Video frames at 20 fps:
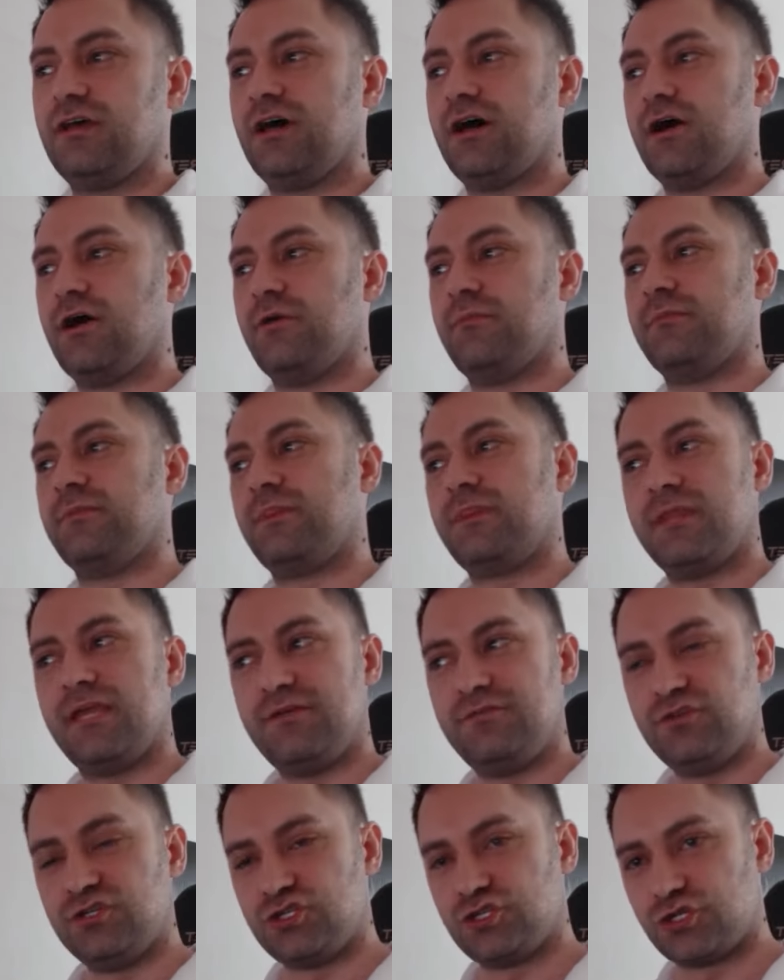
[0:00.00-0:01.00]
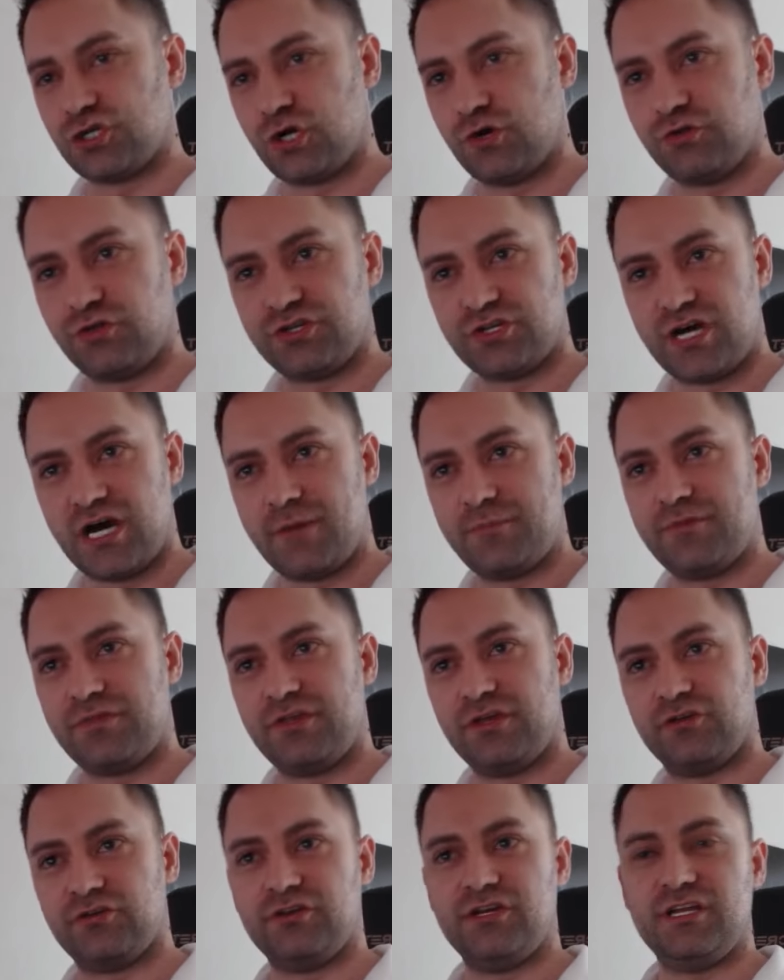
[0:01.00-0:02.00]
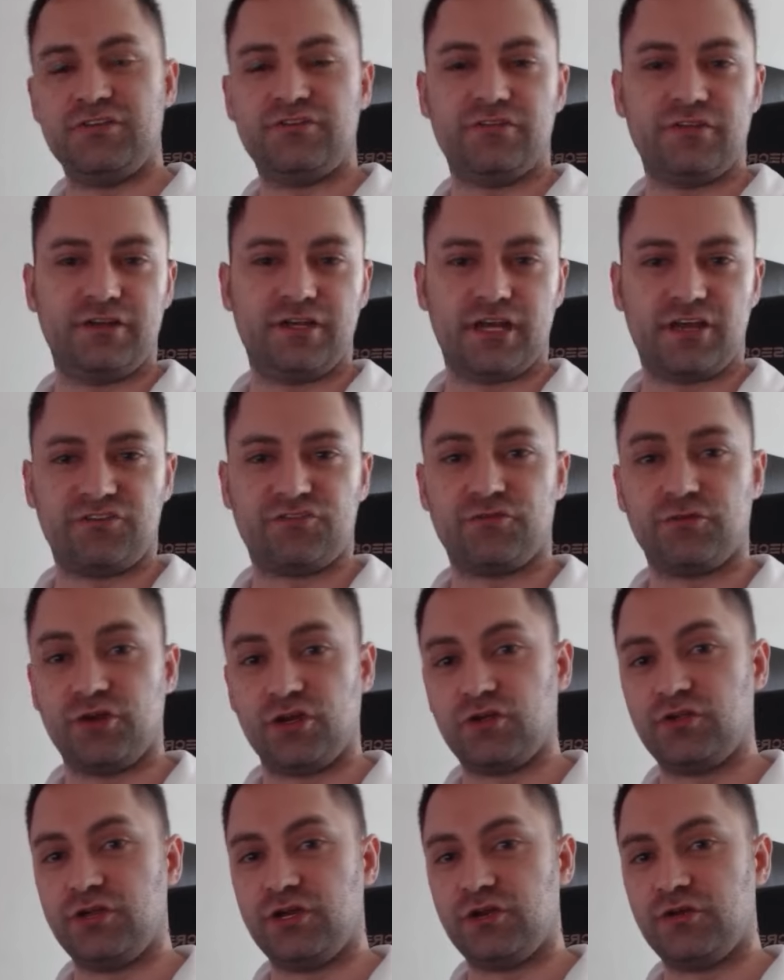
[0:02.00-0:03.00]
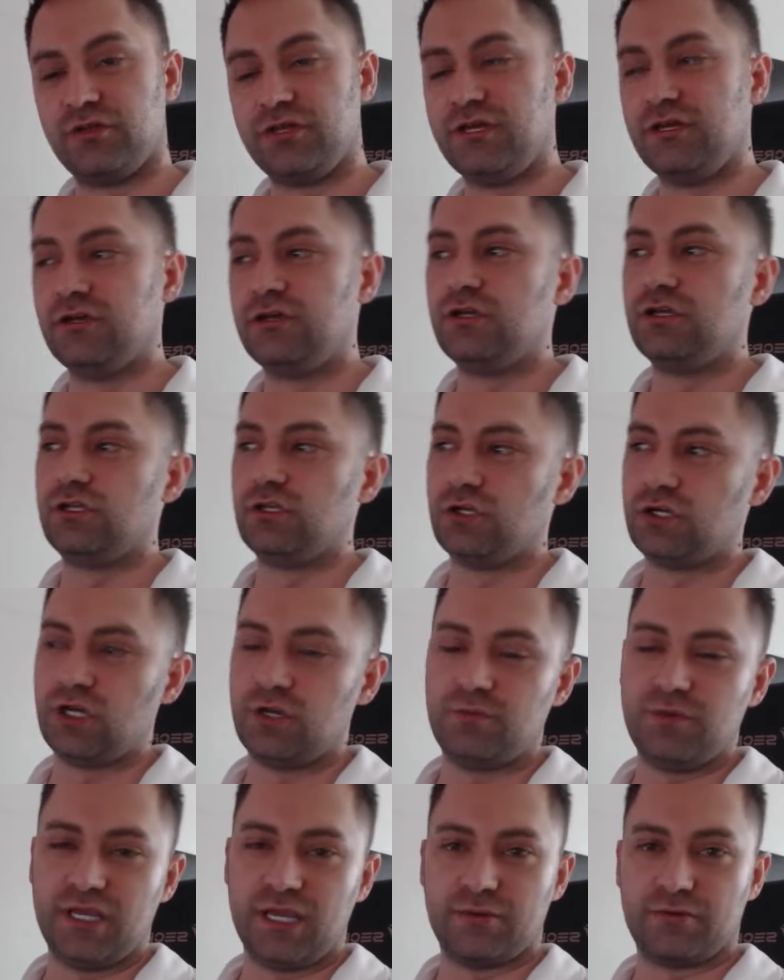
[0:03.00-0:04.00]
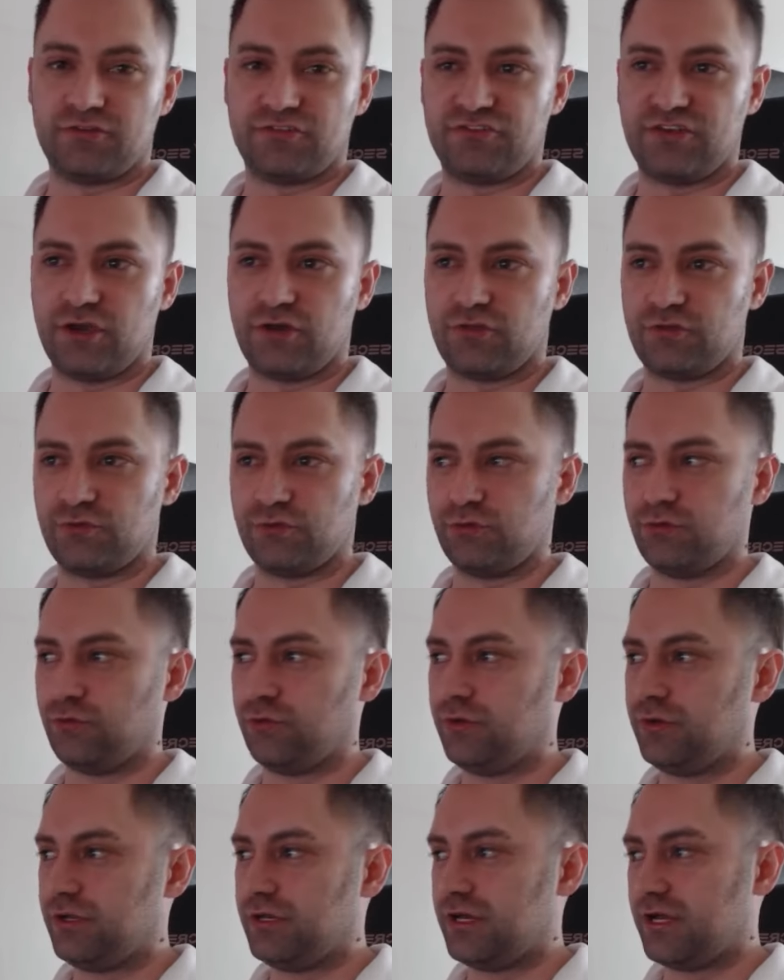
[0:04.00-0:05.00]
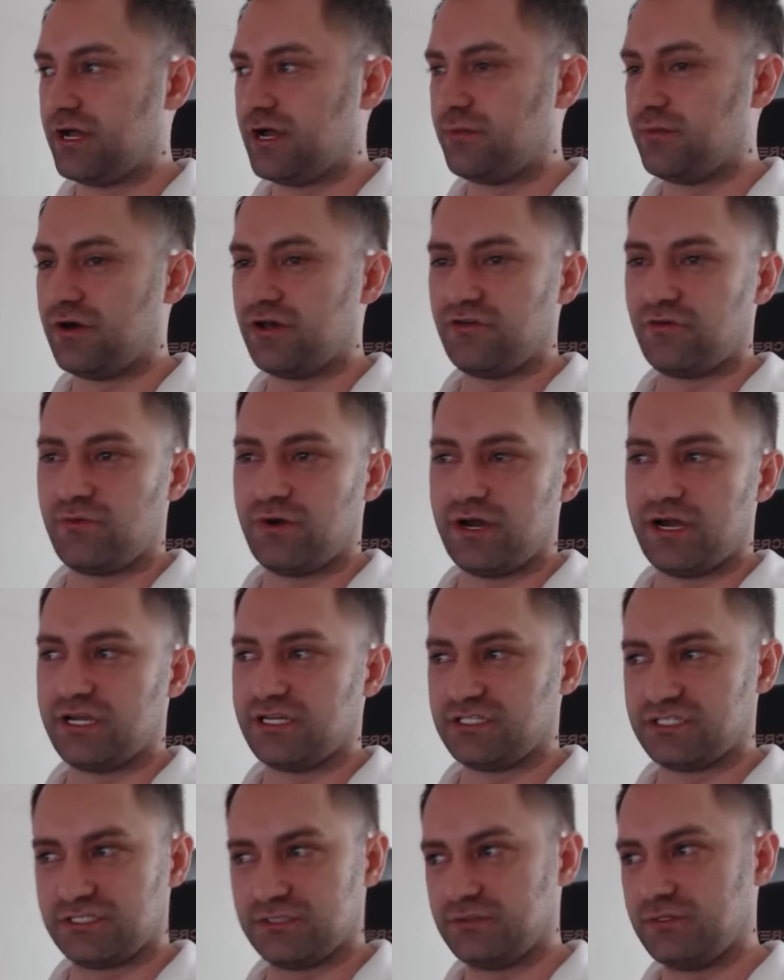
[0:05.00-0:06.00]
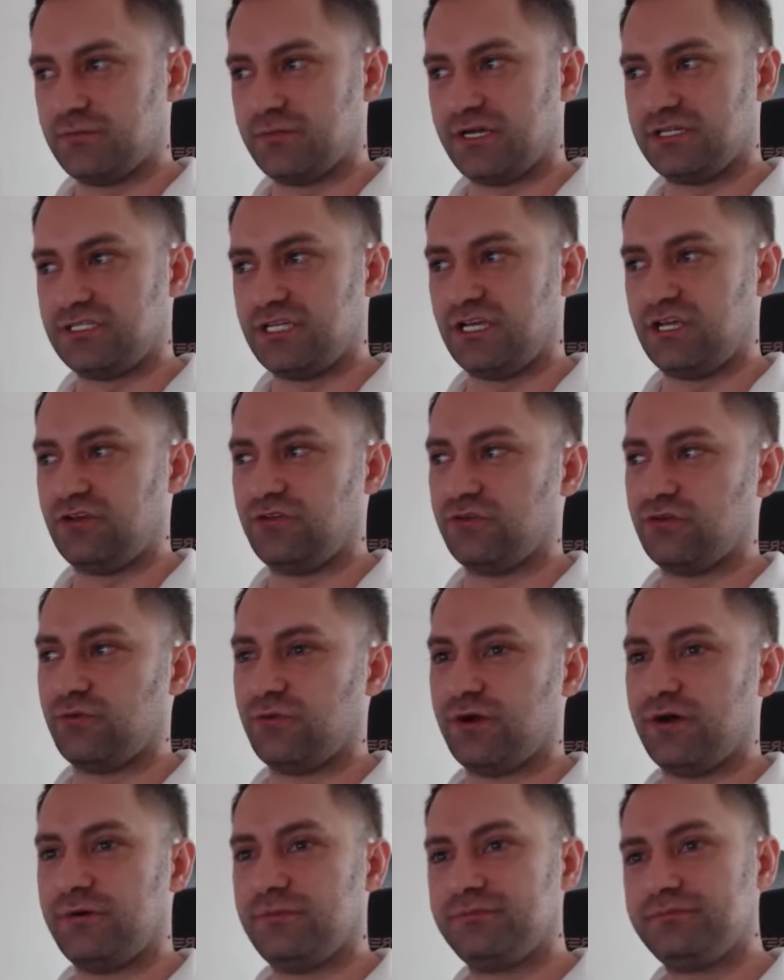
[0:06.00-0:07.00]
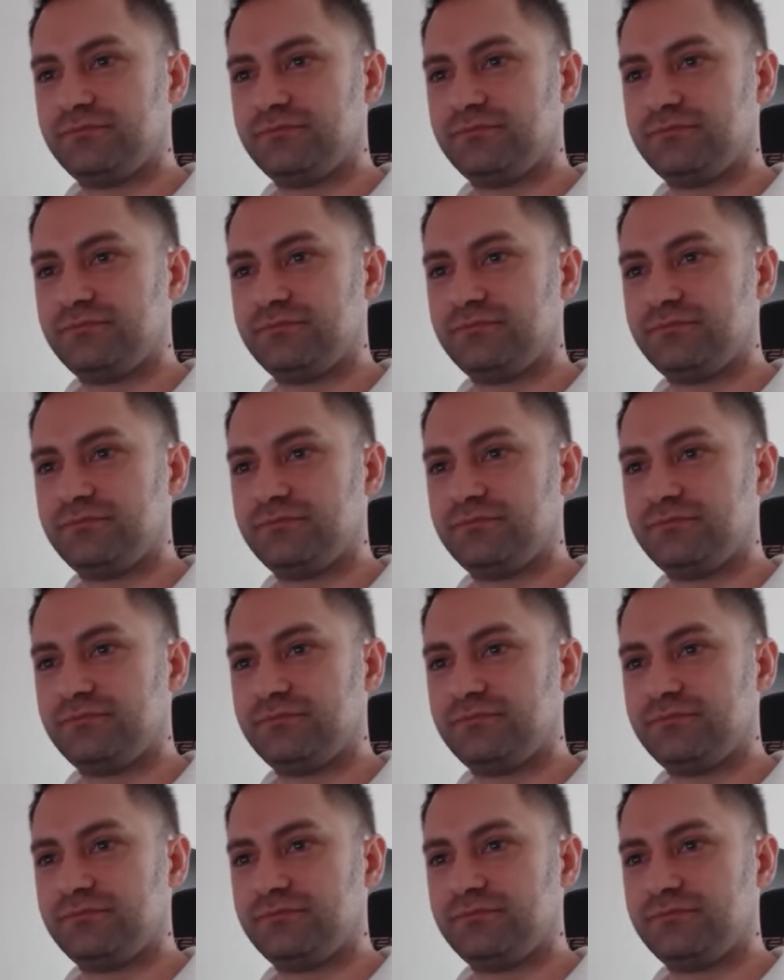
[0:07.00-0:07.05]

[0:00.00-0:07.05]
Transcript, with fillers: Um, if you show the top and the underneath the desk very clearly, you're going to be able to sail through. Um, otherwise, it might take you a little while.